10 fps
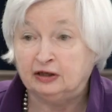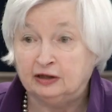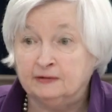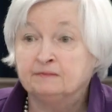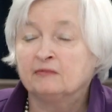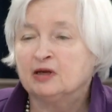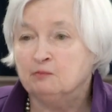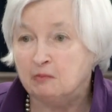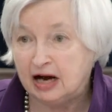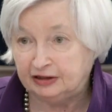a
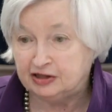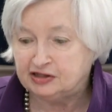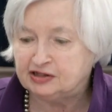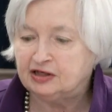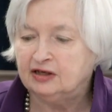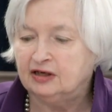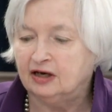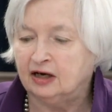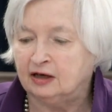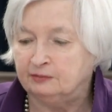modest
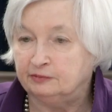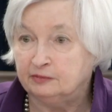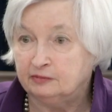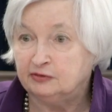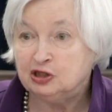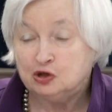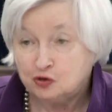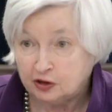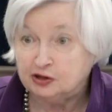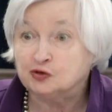
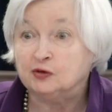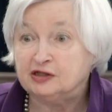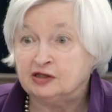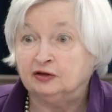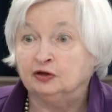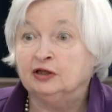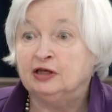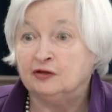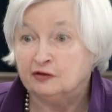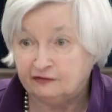decrease recently
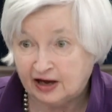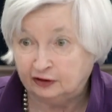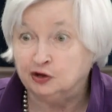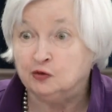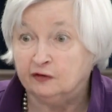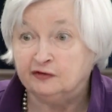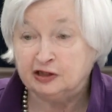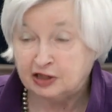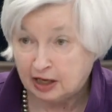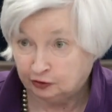in the value of the
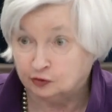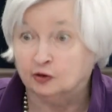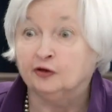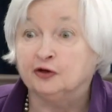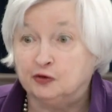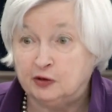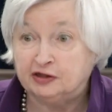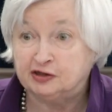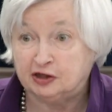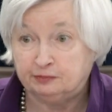dollar, although
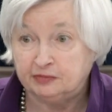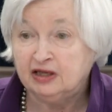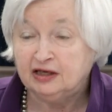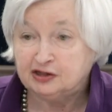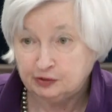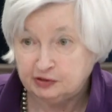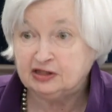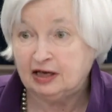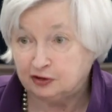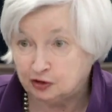it's up
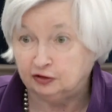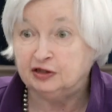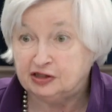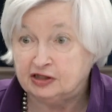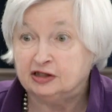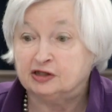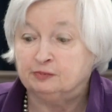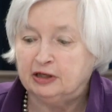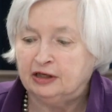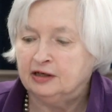substantially since
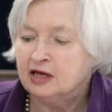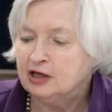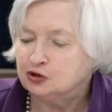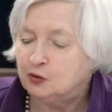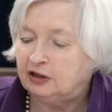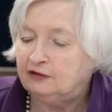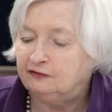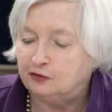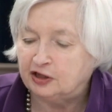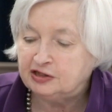
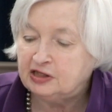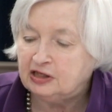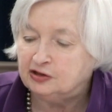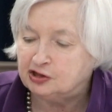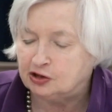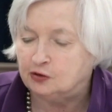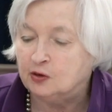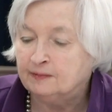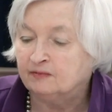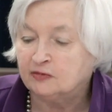mid-2014. So
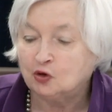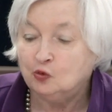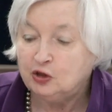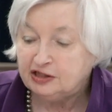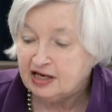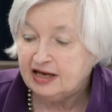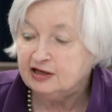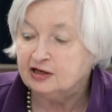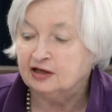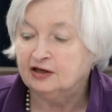we
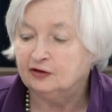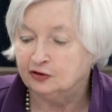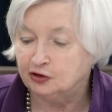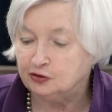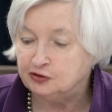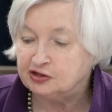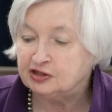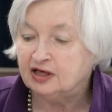take those